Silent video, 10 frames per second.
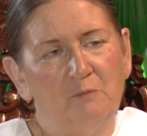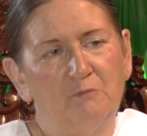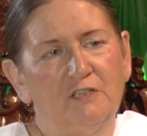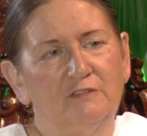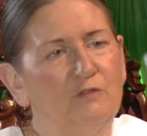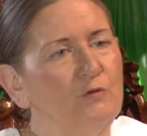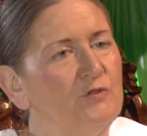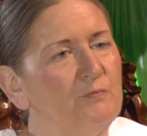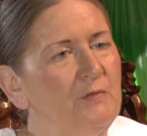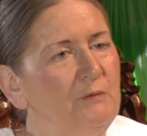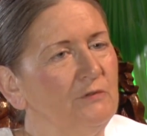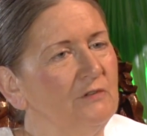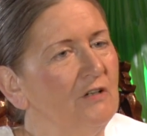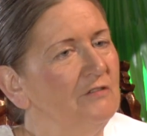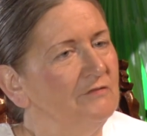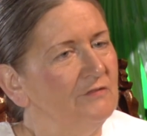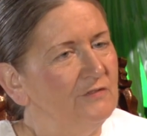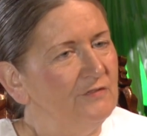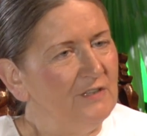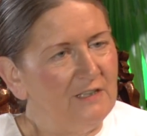But of course, people can't
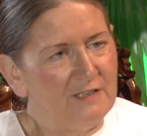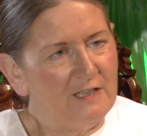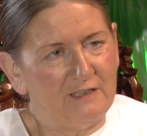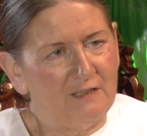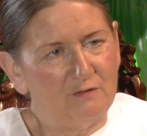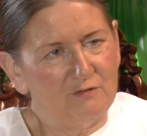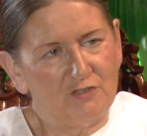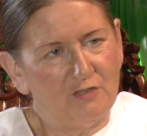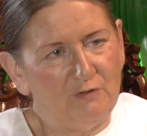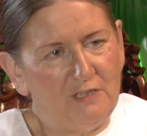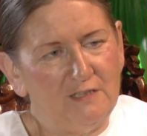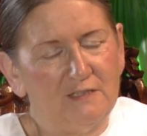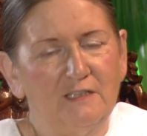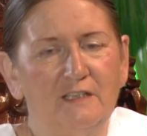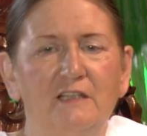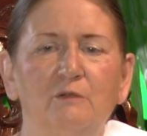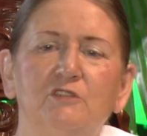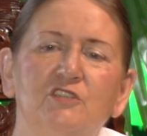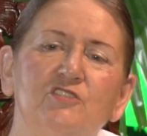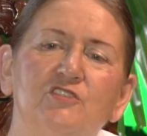figure that out so easily. They will
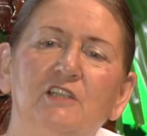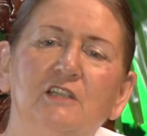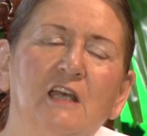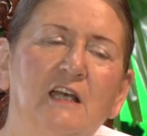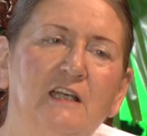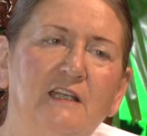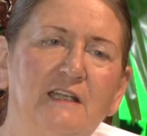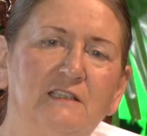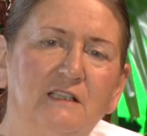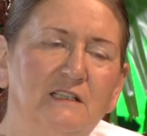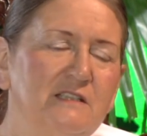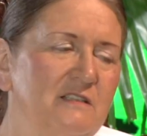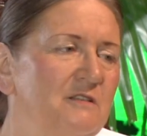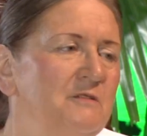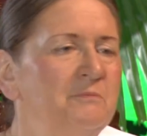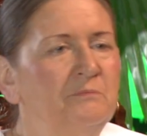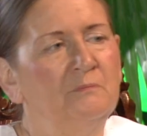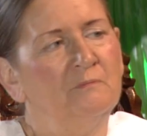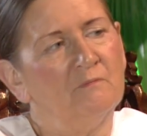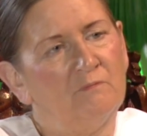just see cataclysm,
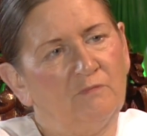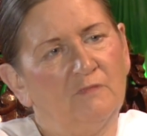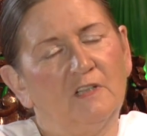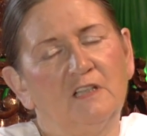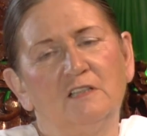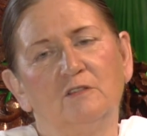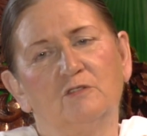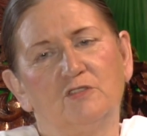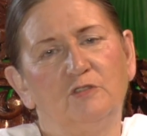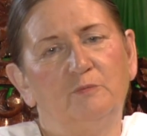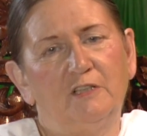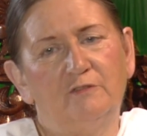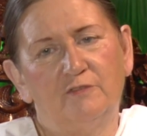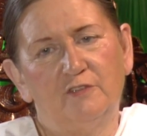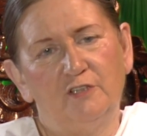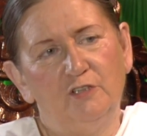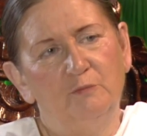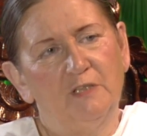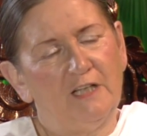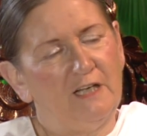it looks too big for a
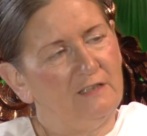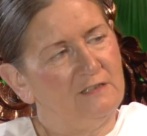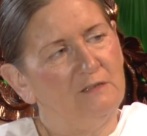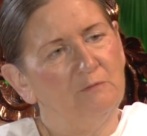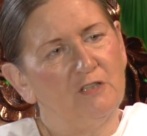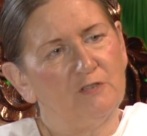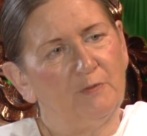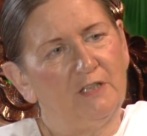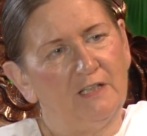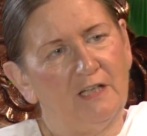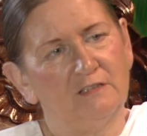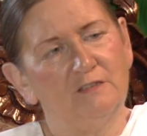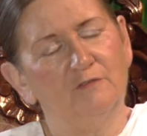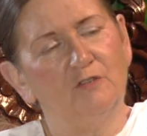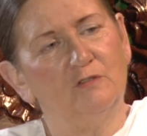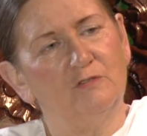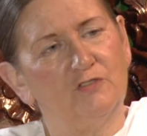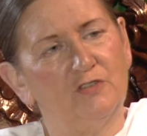human act, it must be an act of God.